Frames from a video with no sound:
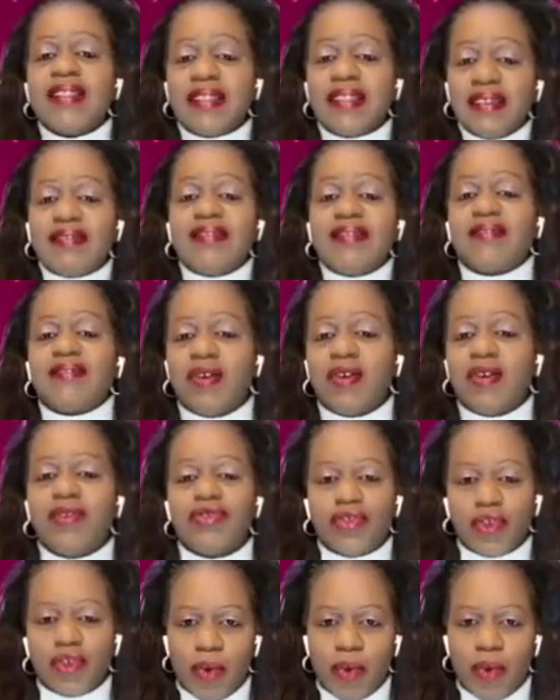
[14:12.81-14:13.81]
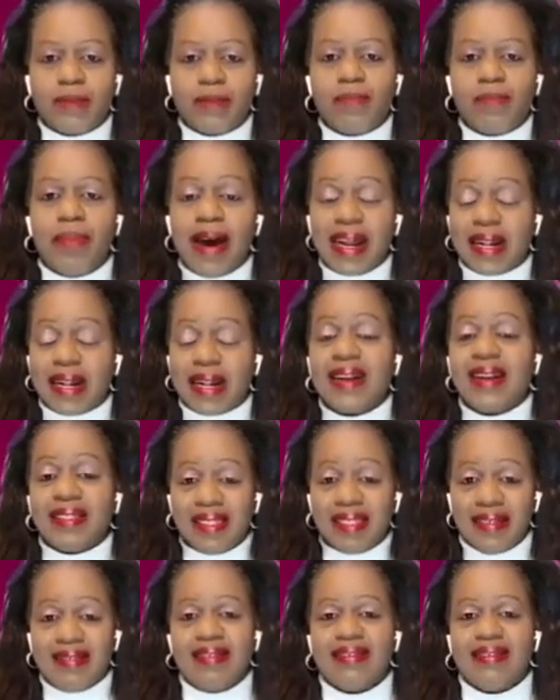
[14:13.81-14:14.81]
this is also what partly
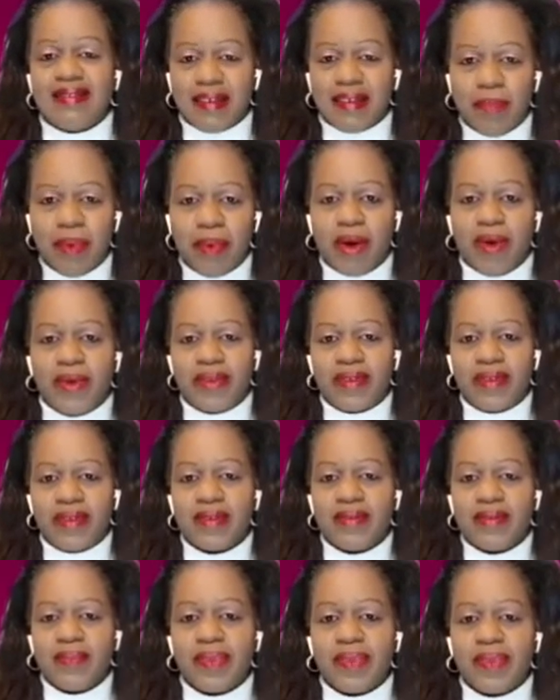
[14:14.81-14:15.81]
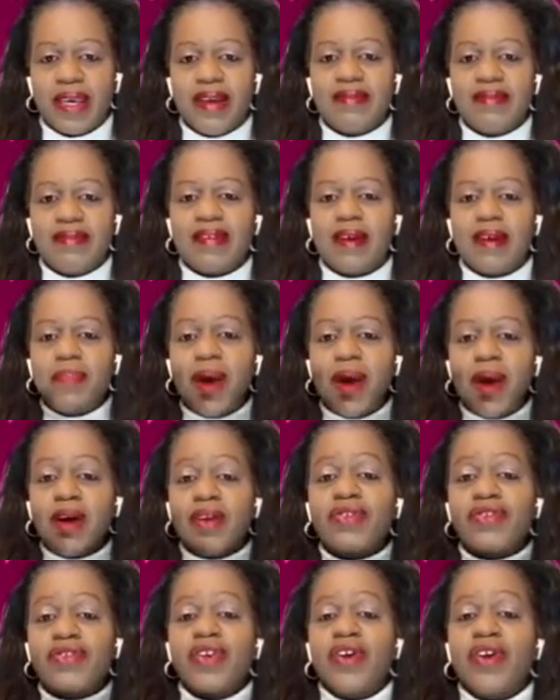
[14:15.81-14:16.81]
this is about. It's
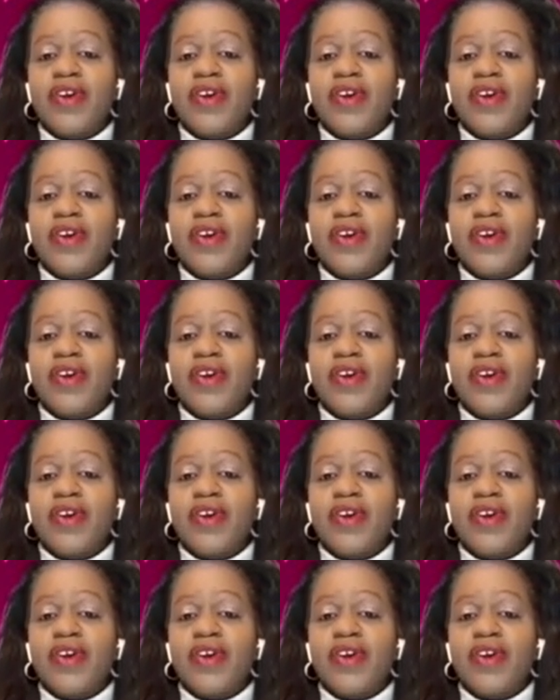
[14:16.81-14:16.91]
about